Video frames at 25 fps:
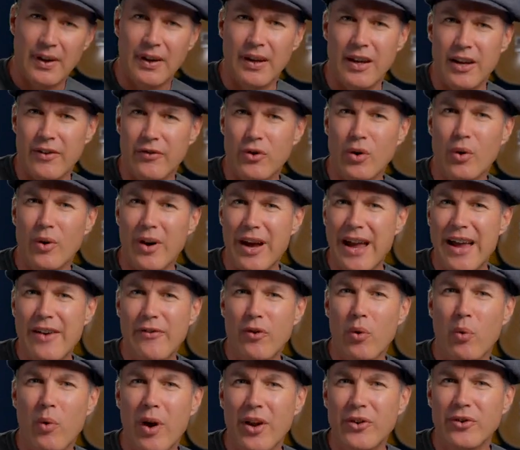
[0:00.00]
If you were
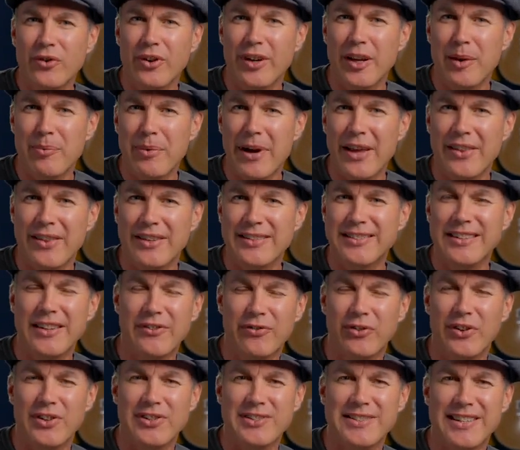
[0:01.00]
ever wondering about the
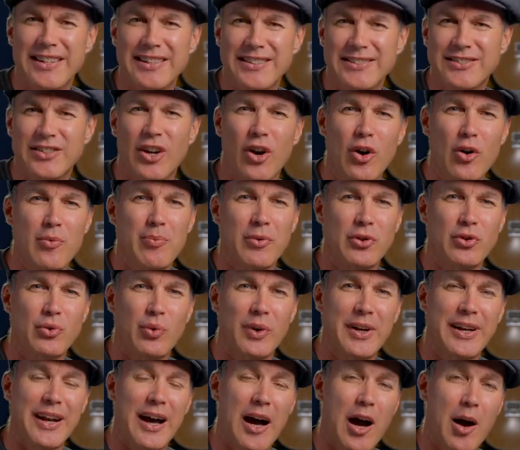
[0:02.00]
difference in tone
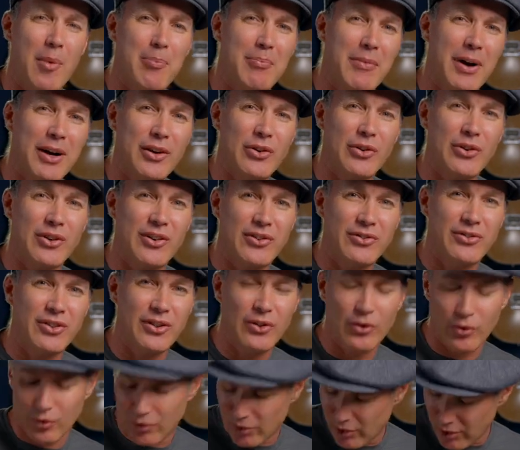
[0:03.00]
between a humbucker and a
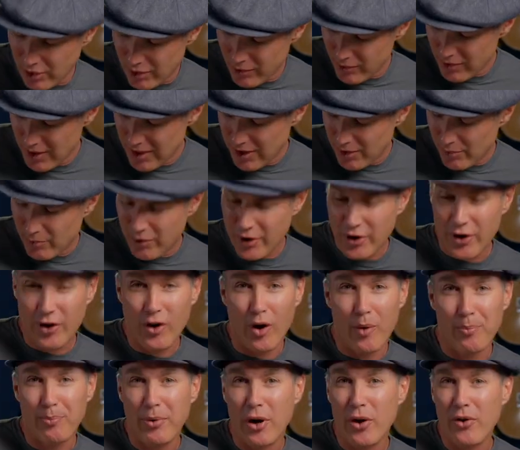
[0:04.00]
single coil, well, you've
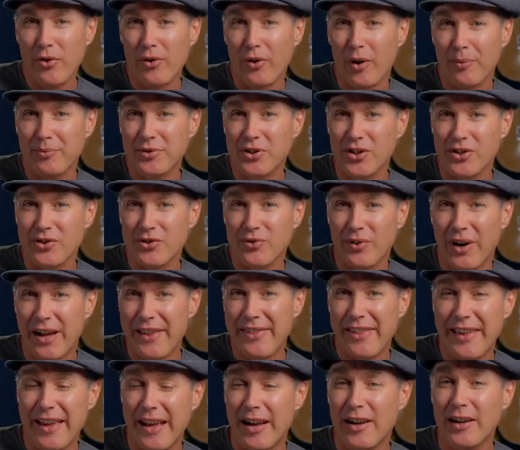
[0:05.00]
got both options right
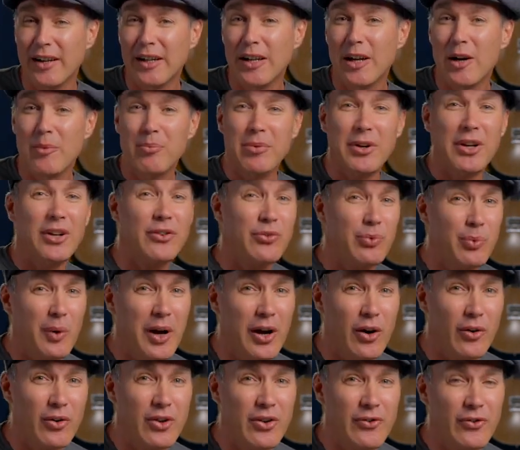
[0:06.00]
there. But as
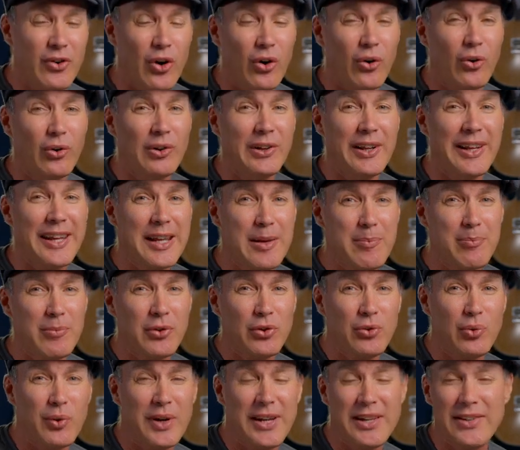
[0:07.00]
well, you've got all the
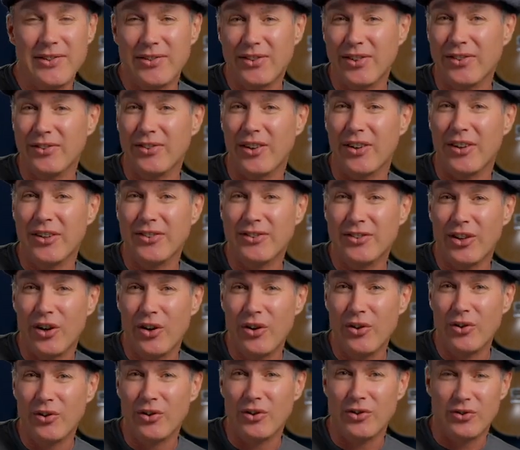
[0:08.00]
in-betweens because it's on a
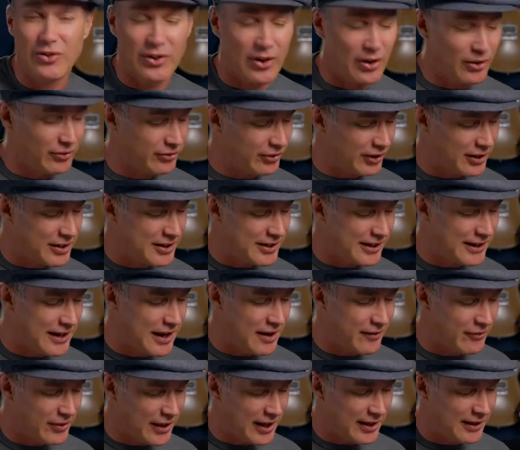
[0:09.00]
tone control. So you can
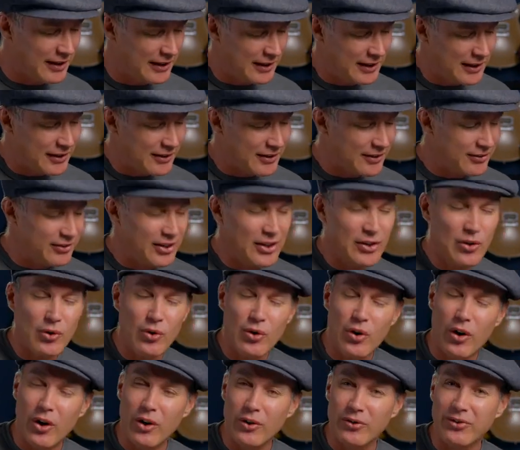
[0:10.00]
have the single
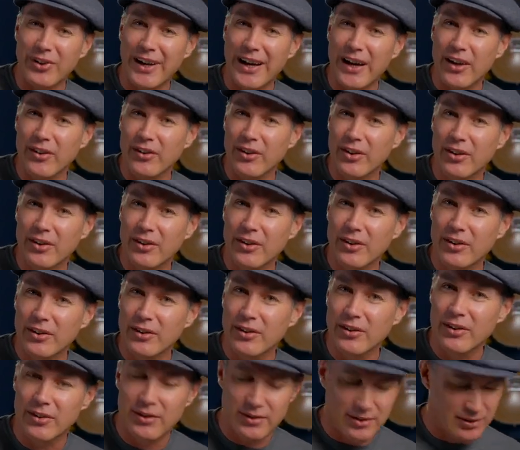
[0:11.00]
coil sound
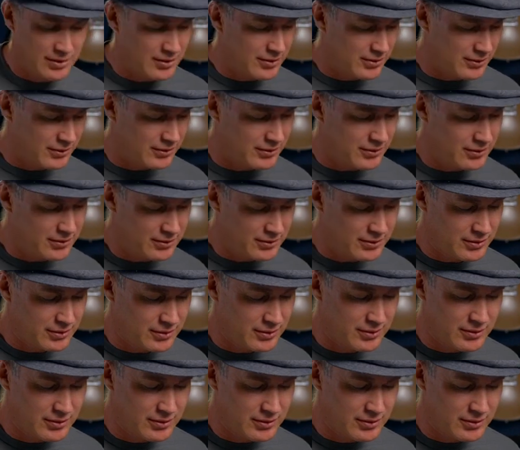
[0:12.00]
and